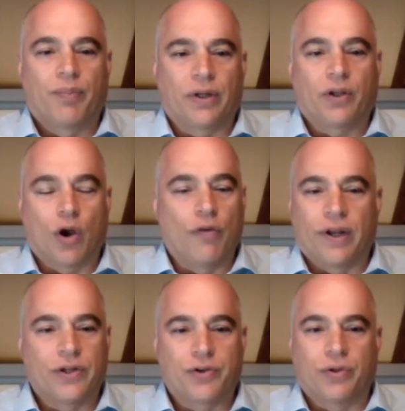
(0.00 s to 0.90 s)
But
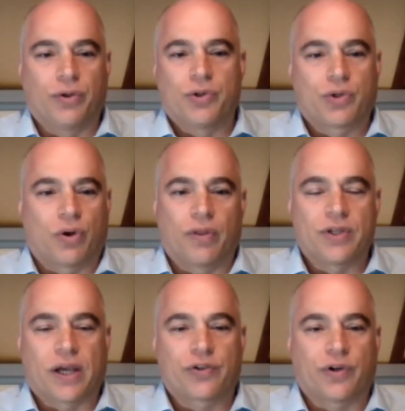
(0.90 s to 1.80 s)
COVID introduced all
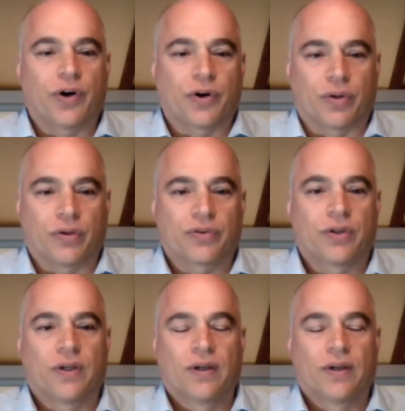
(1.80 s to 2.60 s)
these extra hurdles.